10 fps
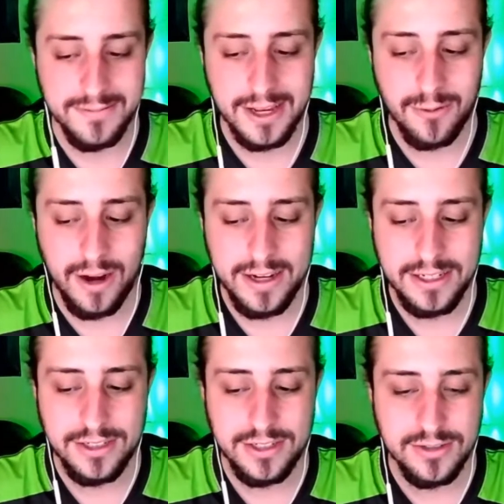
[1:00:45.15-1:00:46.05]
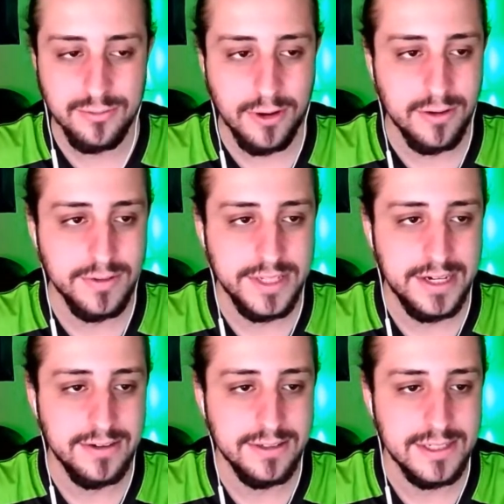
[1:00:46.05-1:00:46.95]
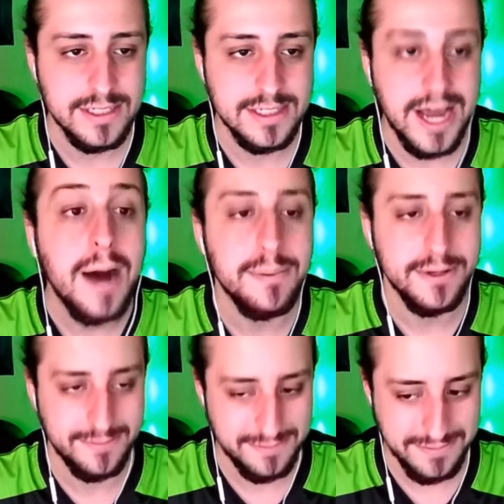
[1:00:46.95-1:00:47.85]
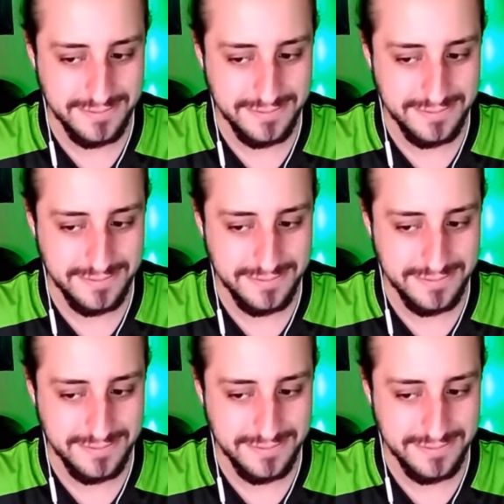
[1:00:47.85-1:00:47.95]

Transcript: Like, why didn't you just run over there and stop him?